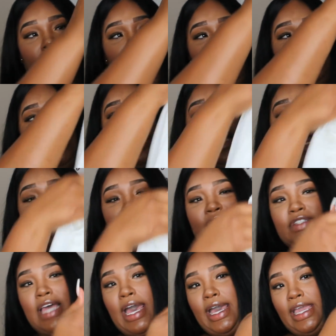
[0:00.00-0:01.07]
It's like kind of
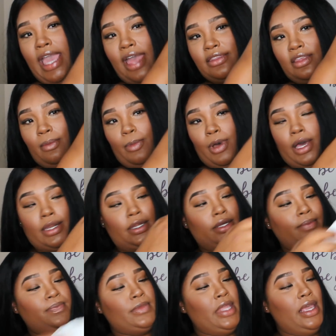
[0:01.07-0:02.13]
tight at the
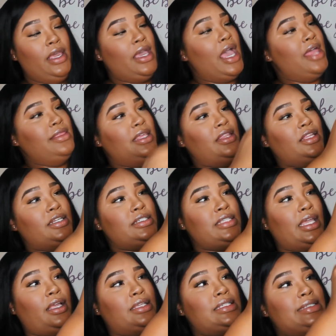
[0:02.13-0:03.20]
bottom, and then there's
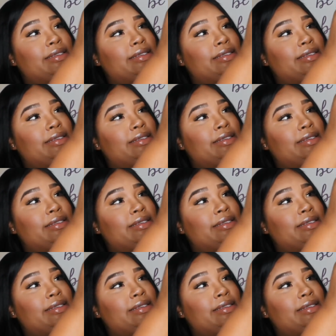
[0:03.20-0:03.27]
like a